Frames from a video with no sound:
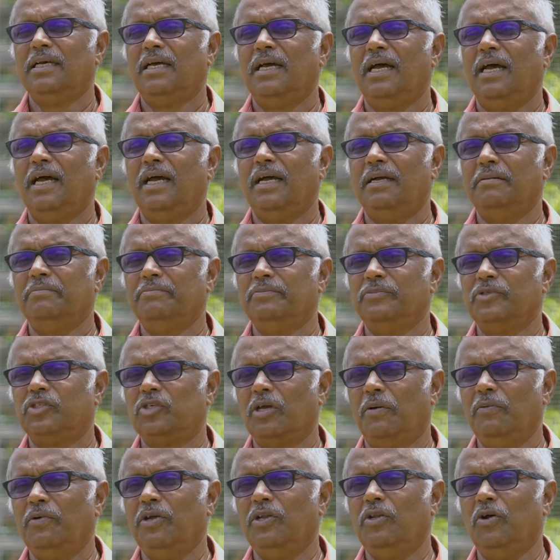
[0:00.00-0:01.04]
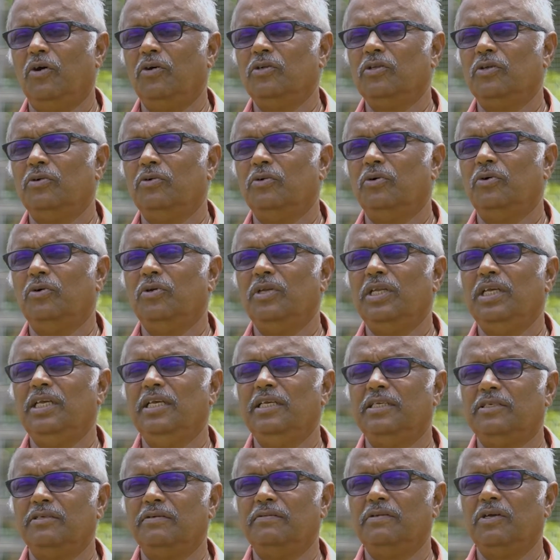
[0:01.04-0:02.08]
um, somewhere down the road,
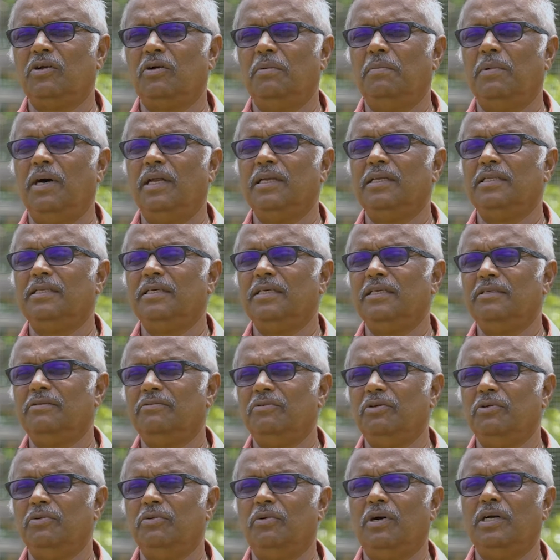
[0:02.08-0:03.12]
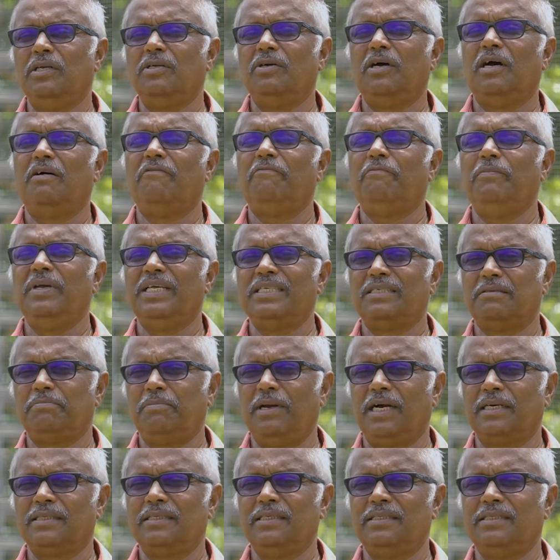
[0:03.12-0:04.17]
each of the commodities we want to have best
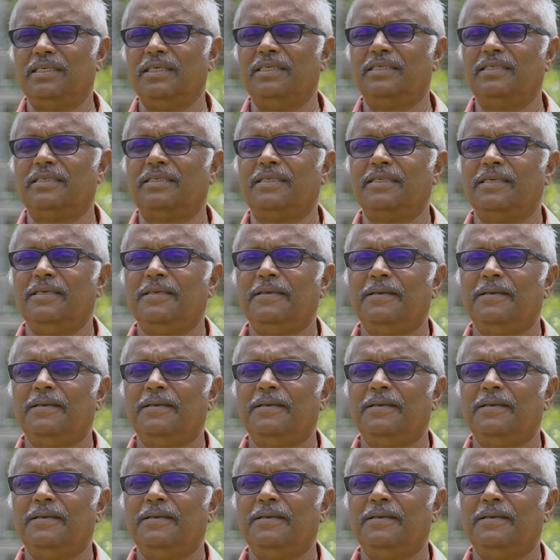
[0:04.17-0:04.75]
practices,